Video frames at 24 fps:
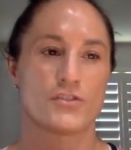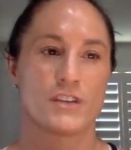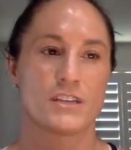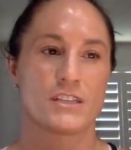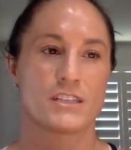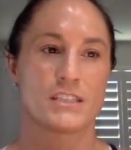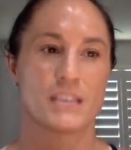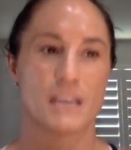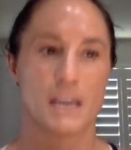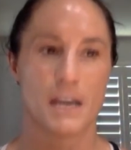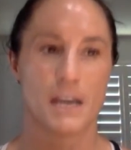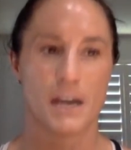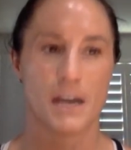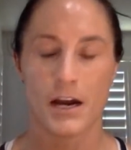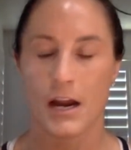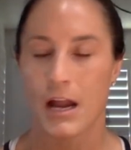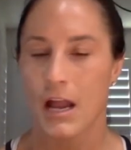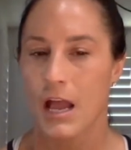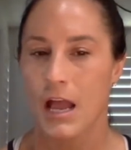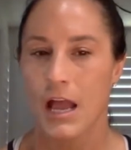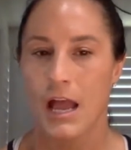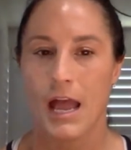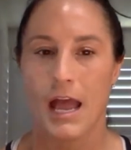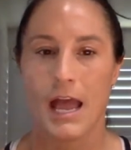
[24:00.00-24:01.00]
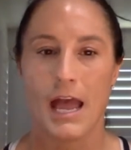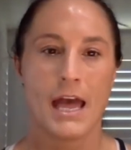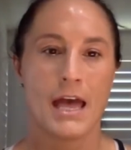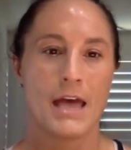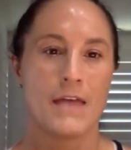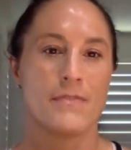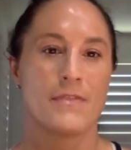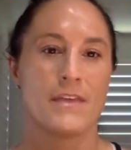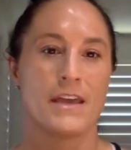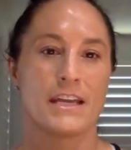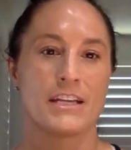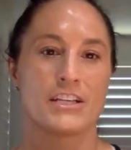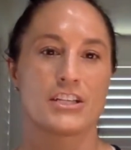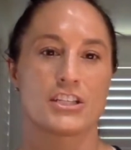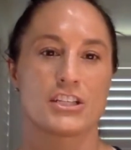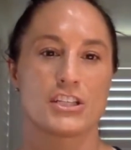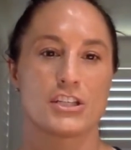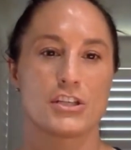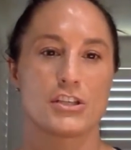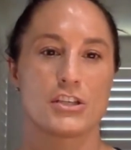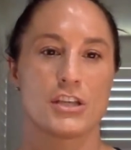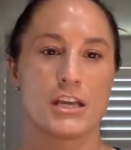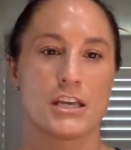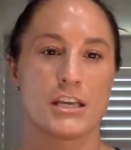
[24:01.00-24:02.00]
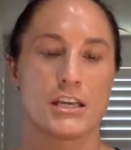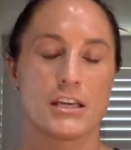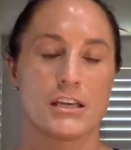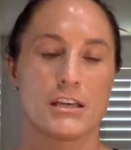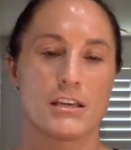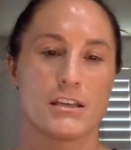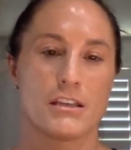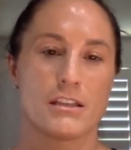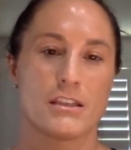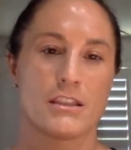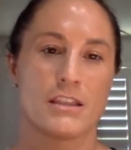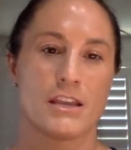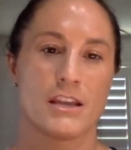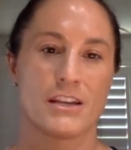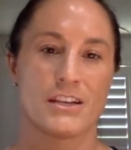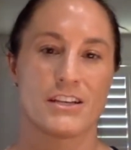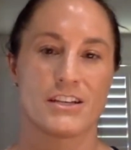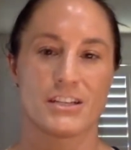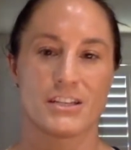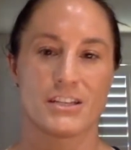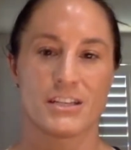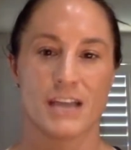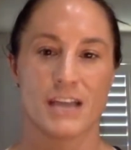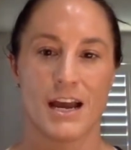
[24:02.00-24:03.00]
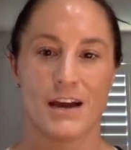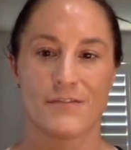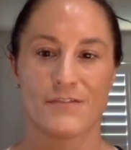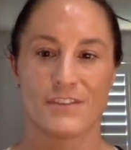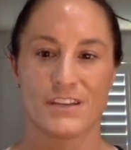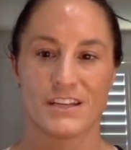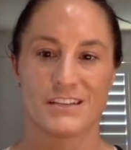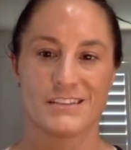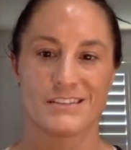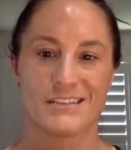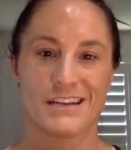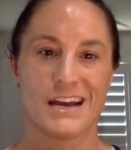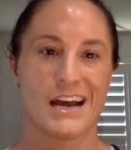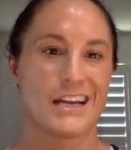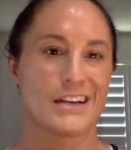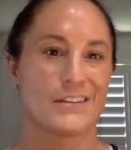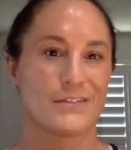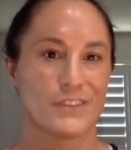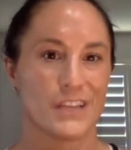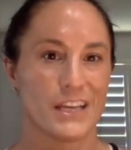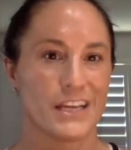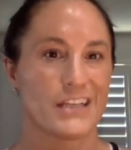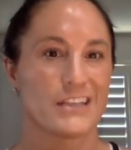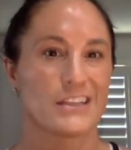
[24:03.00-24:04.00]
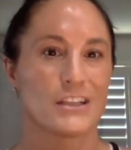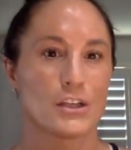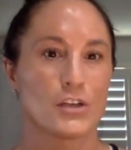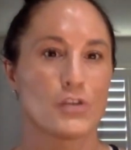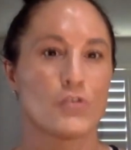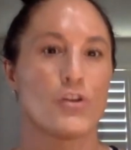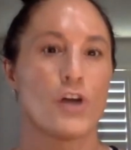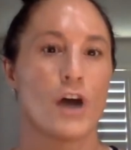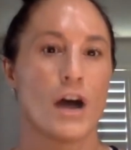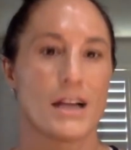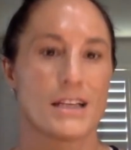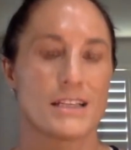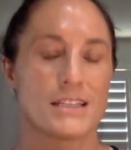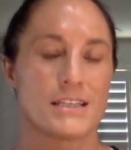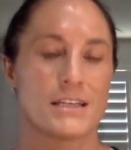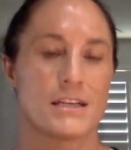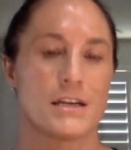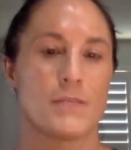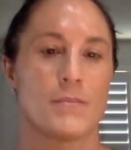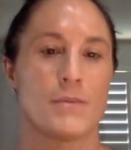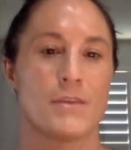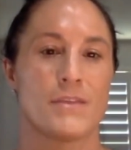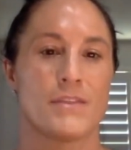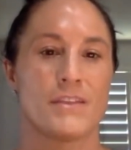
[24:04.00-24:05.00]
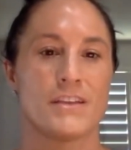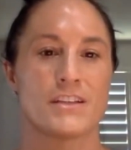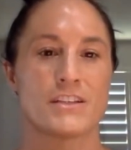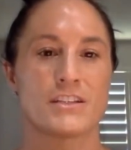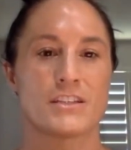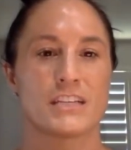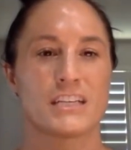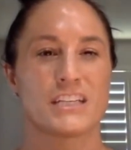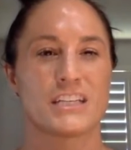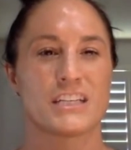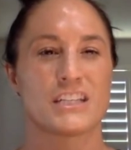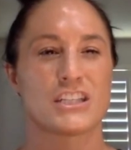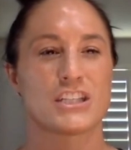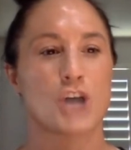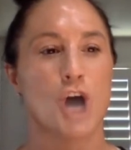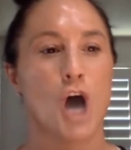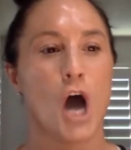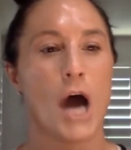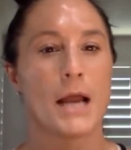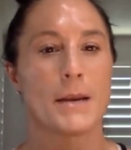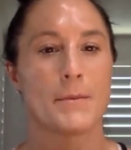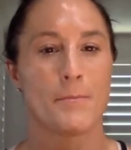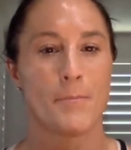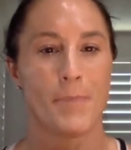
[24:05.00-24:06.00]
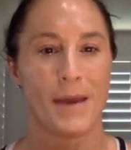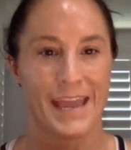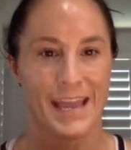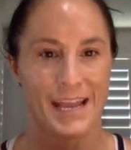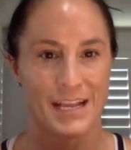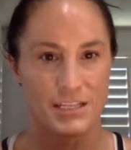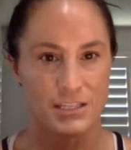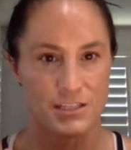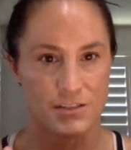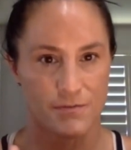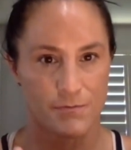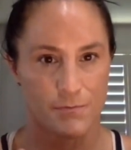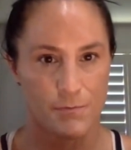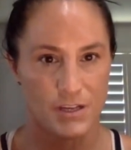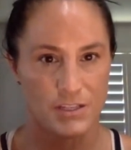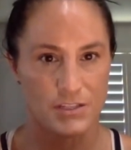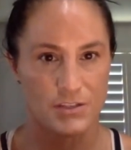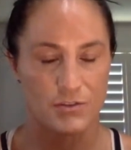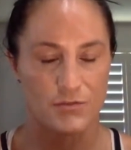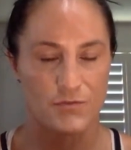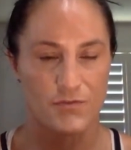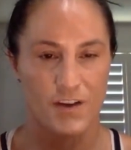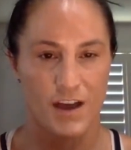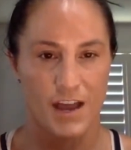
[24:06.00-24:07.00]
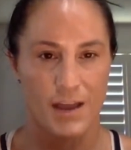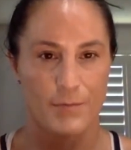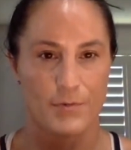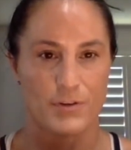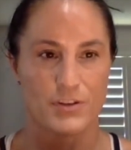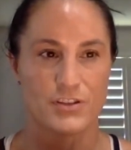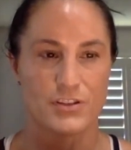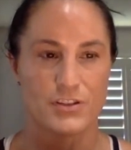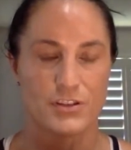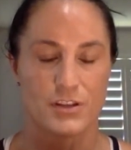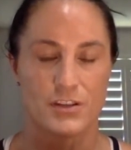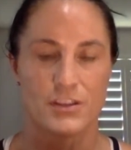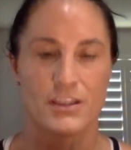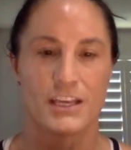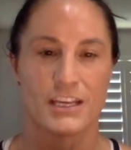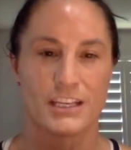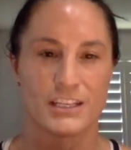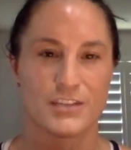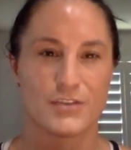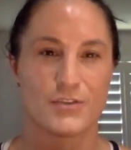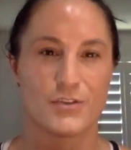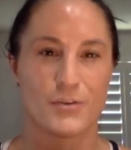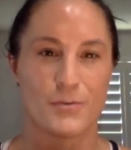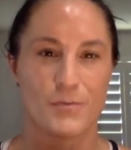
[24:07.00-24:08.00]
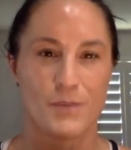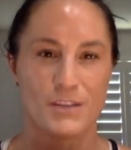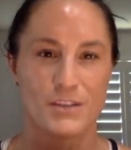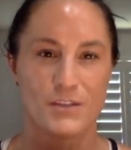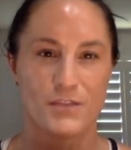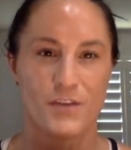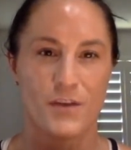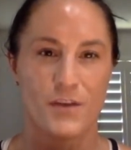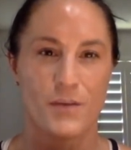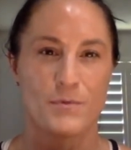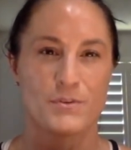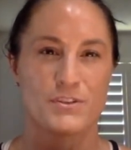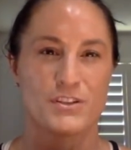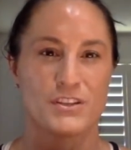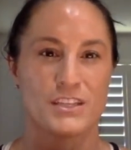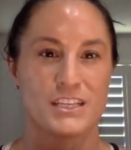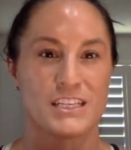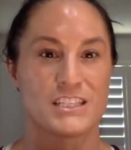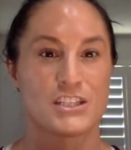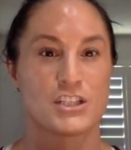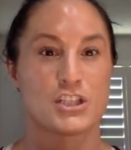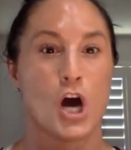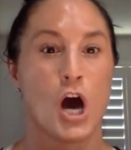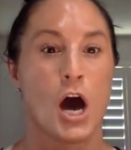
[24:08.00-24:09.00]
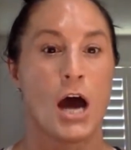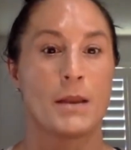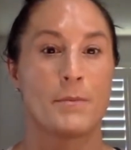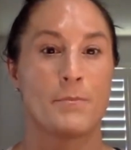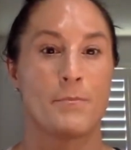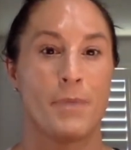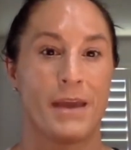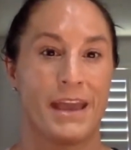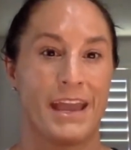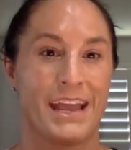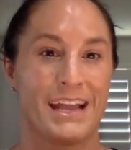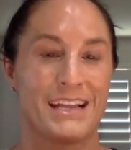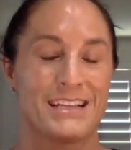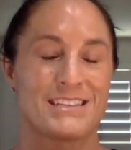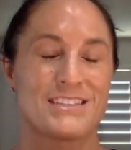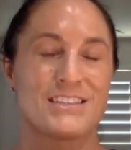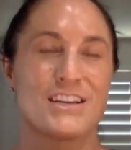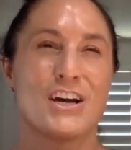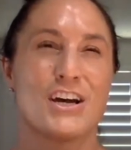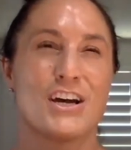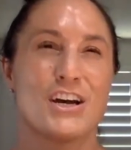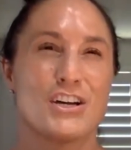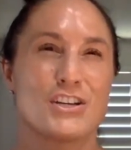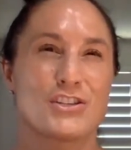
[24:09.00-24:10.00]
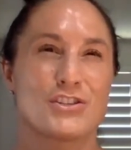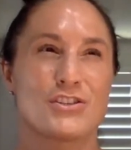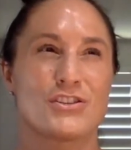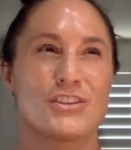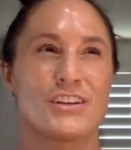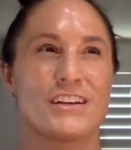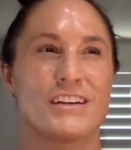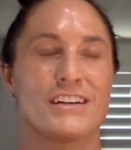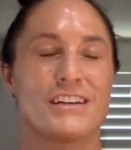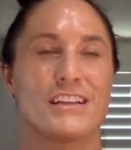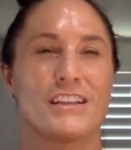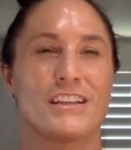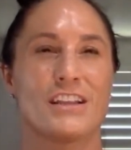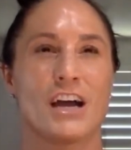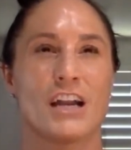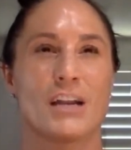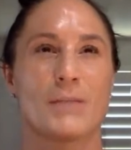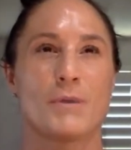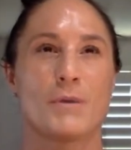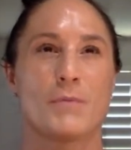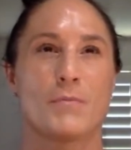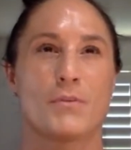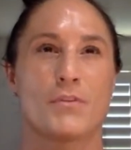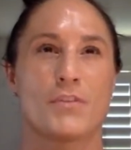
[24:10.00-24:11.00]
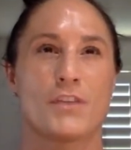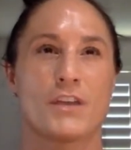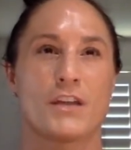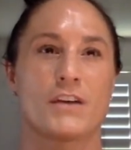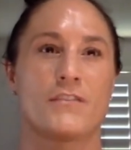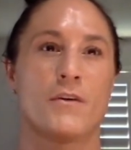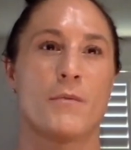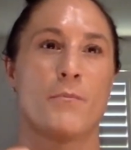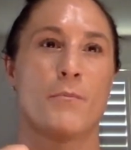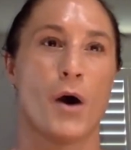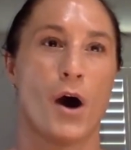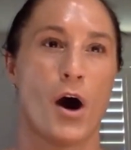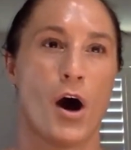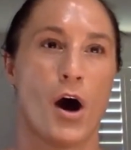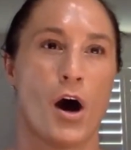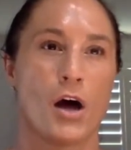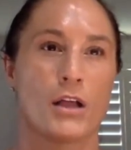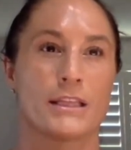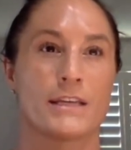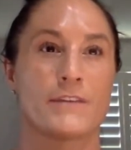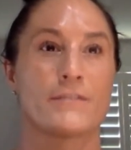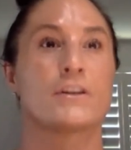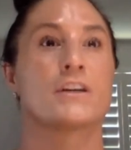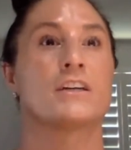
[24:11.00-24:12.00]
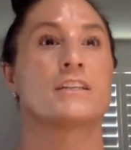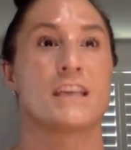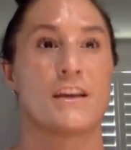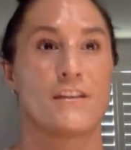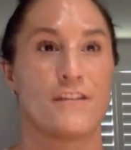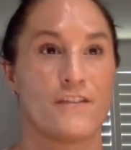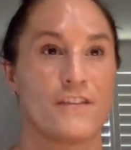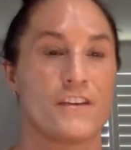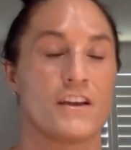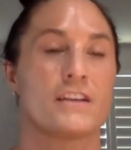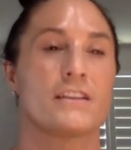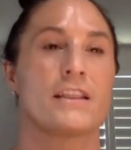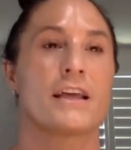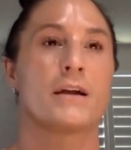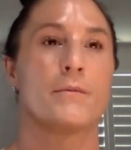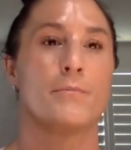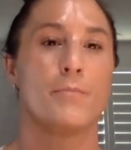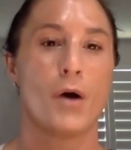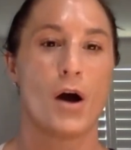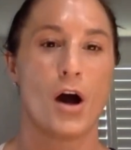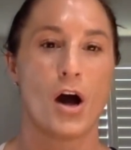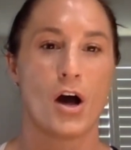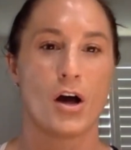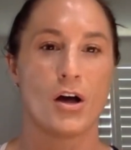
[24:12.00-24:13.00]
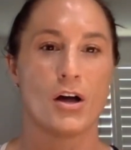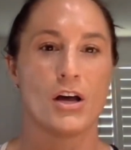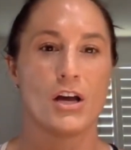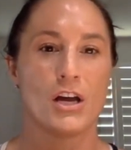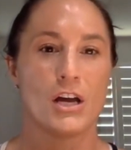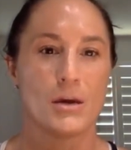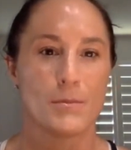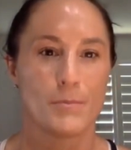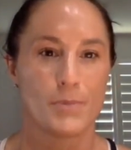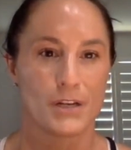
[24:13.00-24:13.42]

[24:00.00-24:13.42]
stress there, and they just they they just have these kind of like little knots in them and these like taut bands of muscle fibers like so the muscle fibers are these taut bands so there a lot of people think of a ball because they feel like a ball